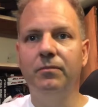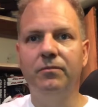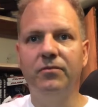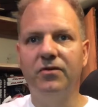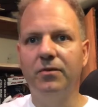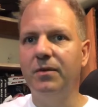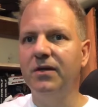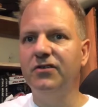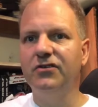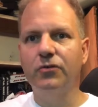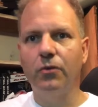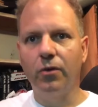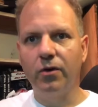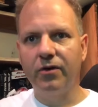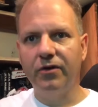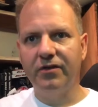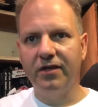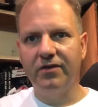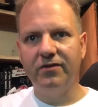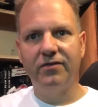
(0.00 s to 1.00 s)
some
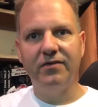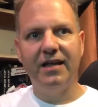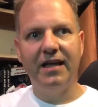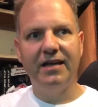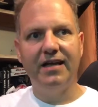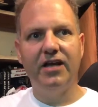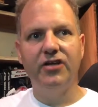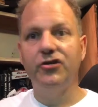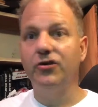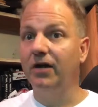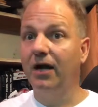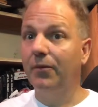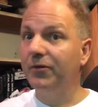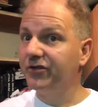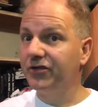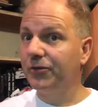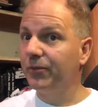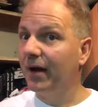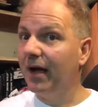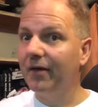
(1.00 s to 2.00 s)
historical things of that nature, and I
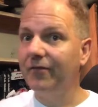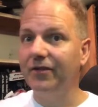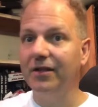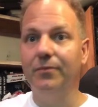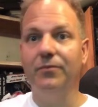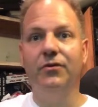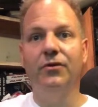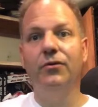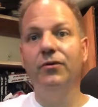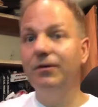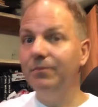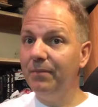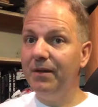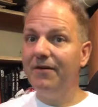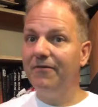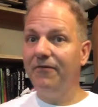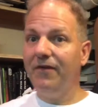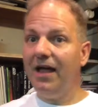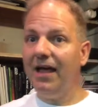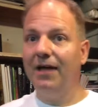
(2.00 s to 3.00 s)
wasn't around for them. So you can
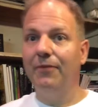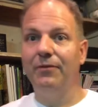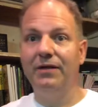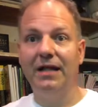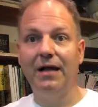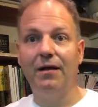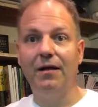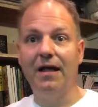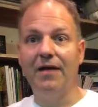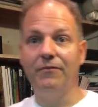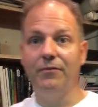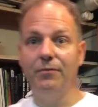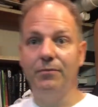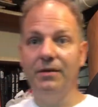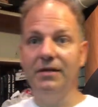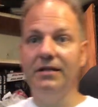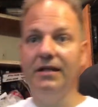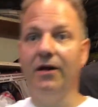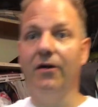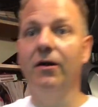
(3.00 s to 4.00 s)
be a fan without having
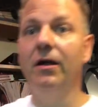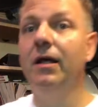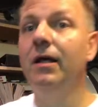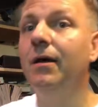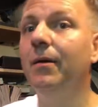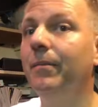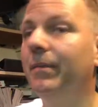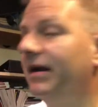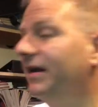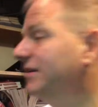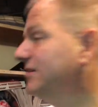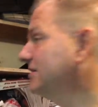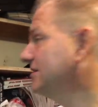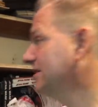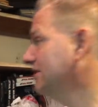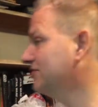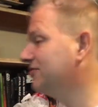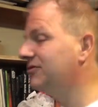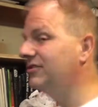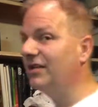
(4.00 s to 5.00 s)
been there. But it's
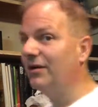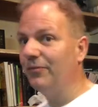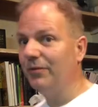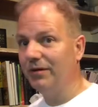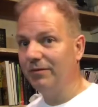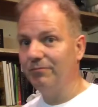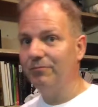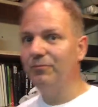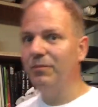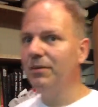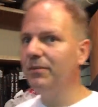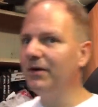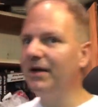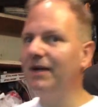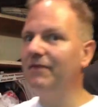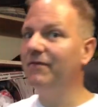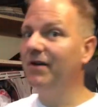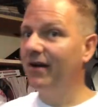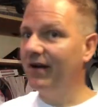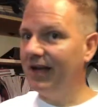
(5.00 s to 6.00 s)
just interesting when people
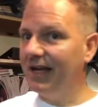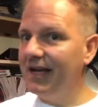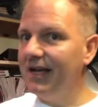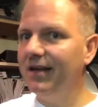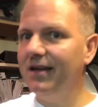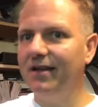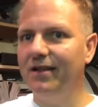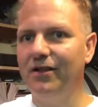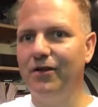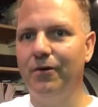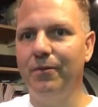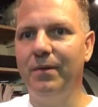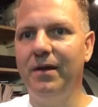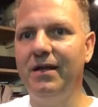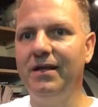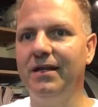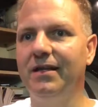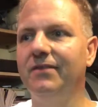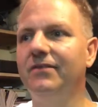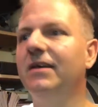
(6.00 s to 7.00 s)
get very heated in their
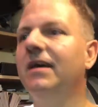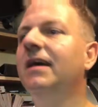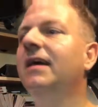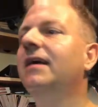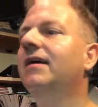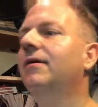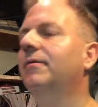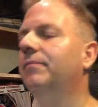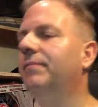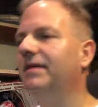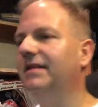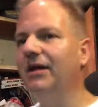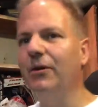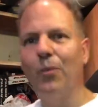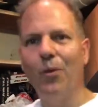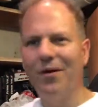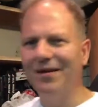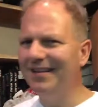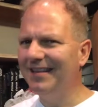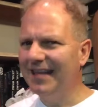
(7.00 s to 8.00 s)
opinions, but they
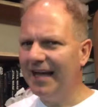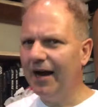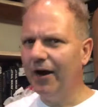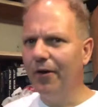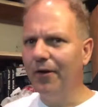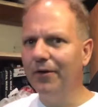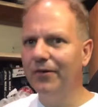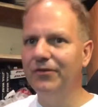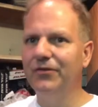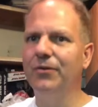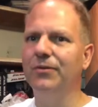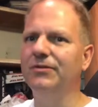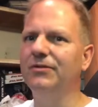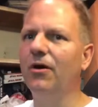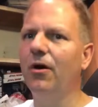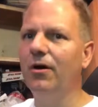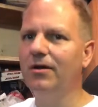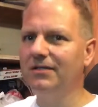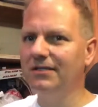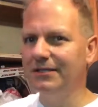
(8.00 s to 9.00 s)
weren't there. So it's
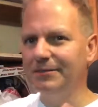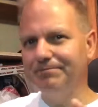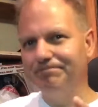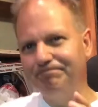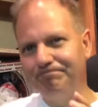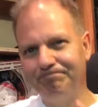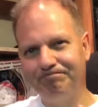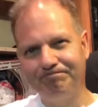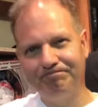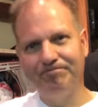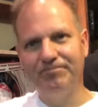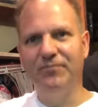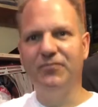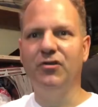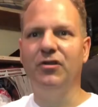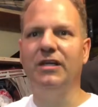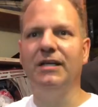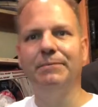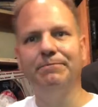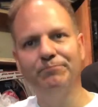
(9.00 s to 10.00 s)
hard to
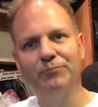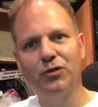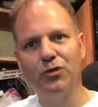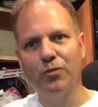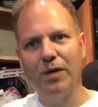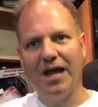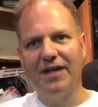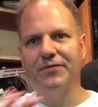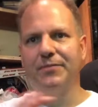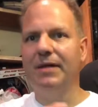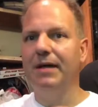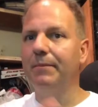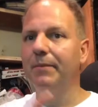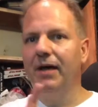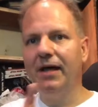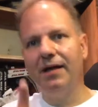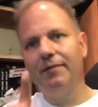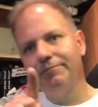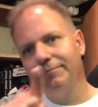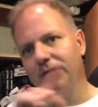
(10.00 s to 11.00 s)
fully grasp that,
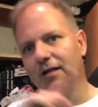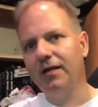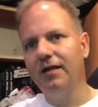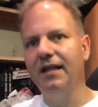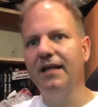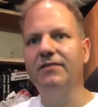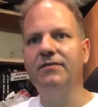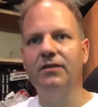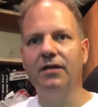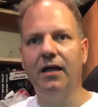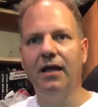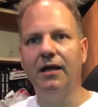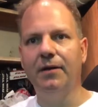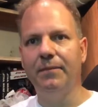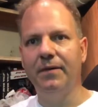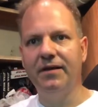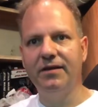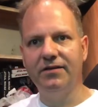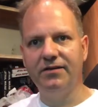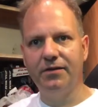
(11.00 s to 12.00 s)
but nonetheless, an
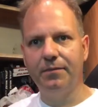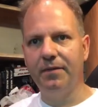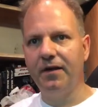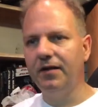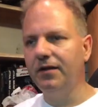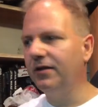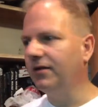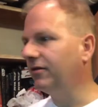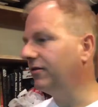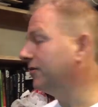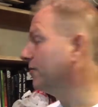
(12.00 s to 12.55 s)
opinion is an opinion,